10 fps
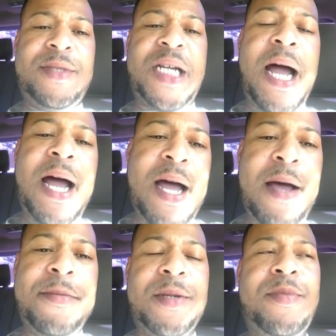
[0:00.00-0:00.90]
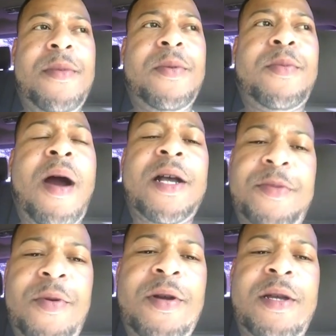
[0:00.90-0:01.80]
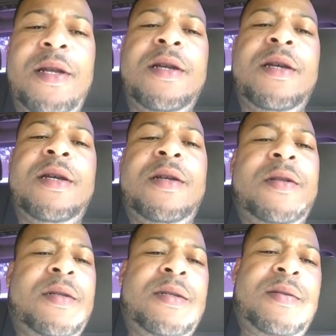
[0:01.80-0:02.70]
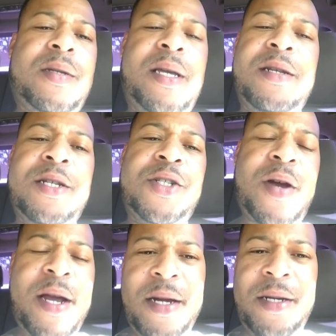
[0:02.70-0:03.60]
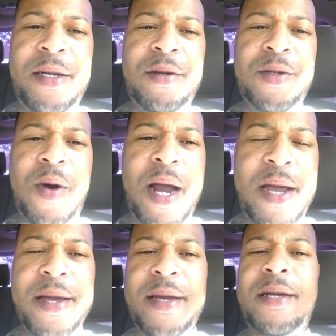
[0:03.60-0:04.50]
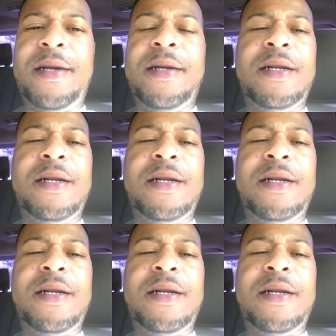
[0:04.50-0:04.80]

jobs and people prospering and getting the trade deals right, and